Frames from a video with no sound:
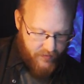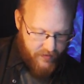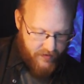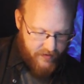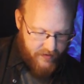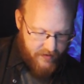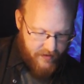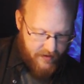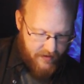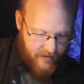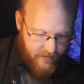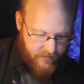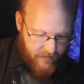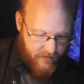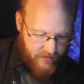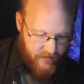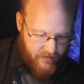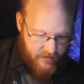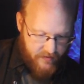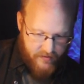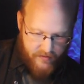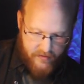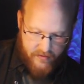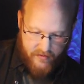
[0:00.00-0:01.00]
We'll put
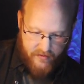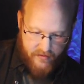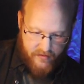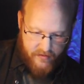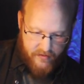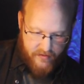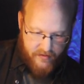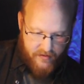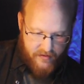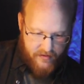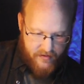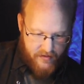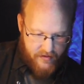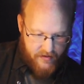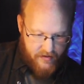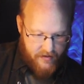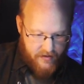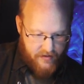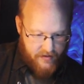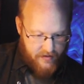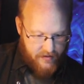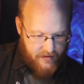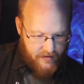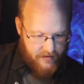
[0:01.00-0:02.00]
that one.
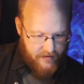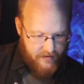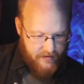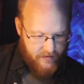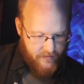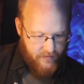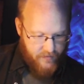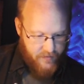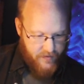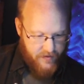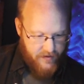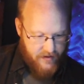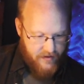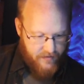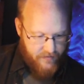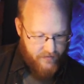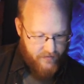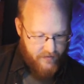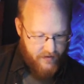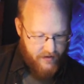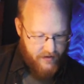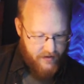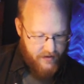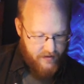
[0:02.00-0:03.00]
Let's see, we'll
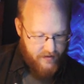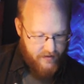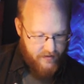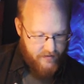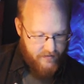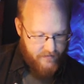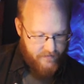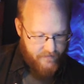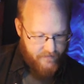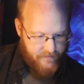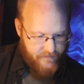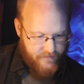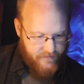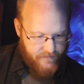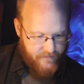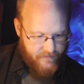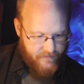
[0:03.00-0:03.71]
put that one right here.